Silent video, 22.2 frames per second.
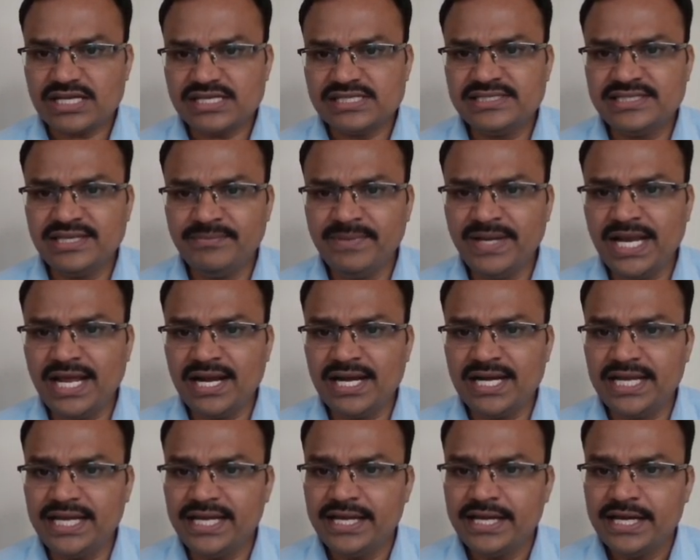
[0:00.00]

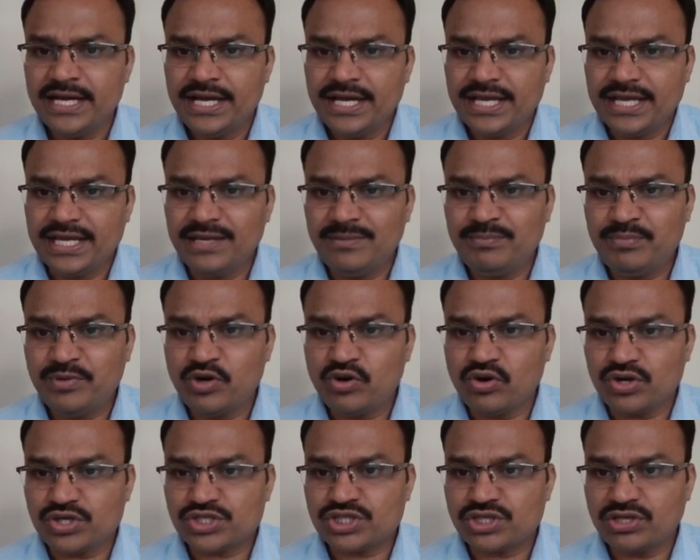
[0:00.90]
Similarly, if
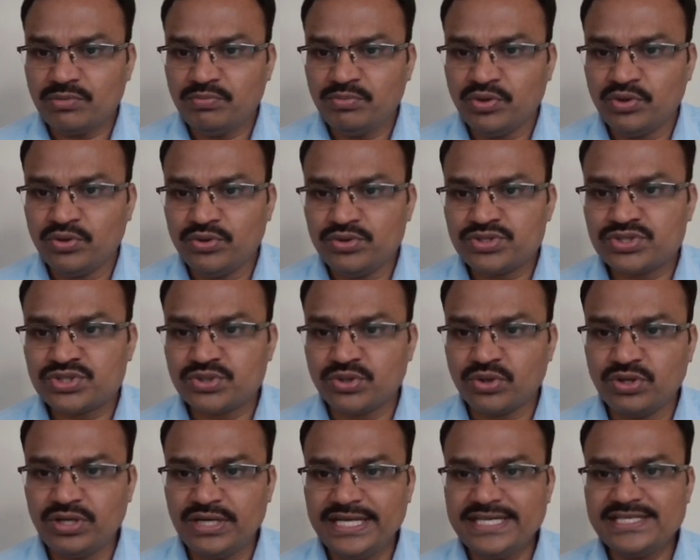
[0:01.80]
cost of goods
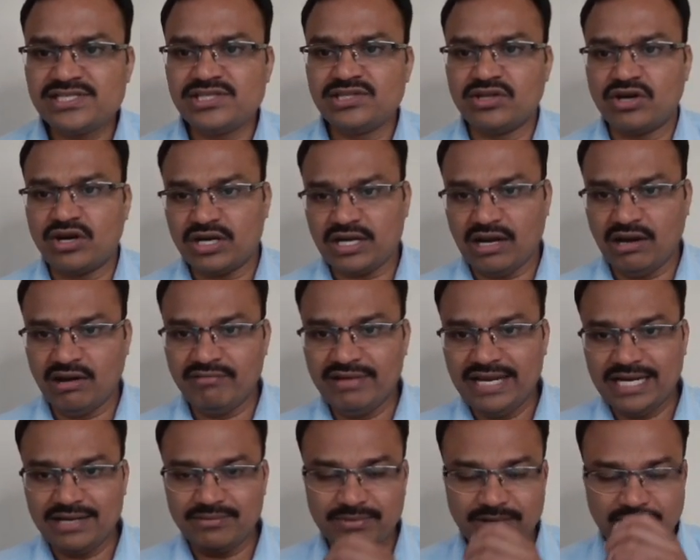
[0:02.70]
sold is not
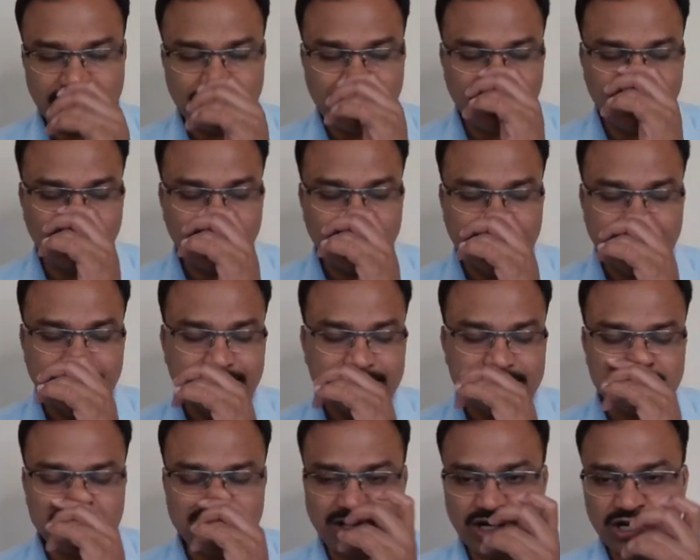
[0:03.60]
available or it
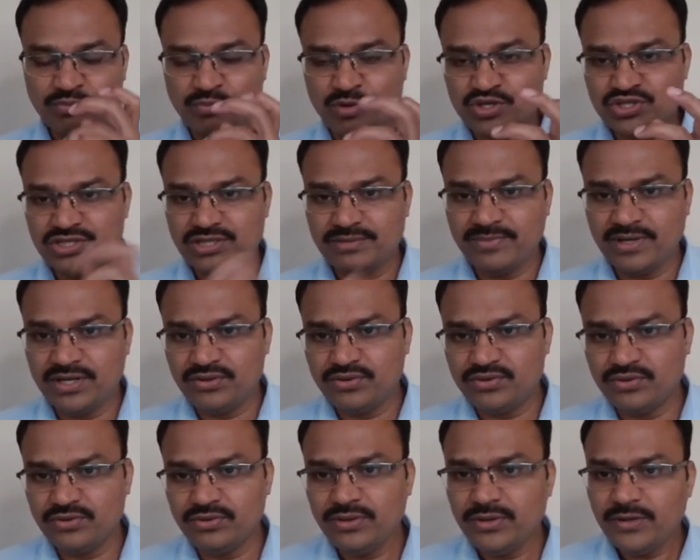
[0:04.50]
is not possible
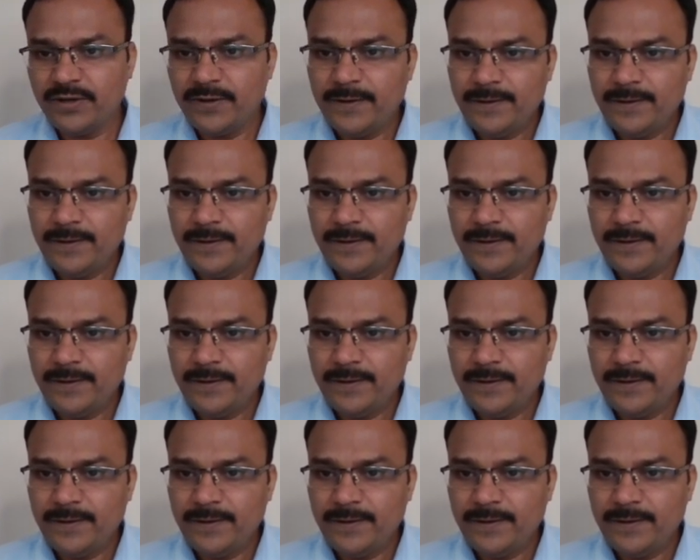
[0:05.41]
to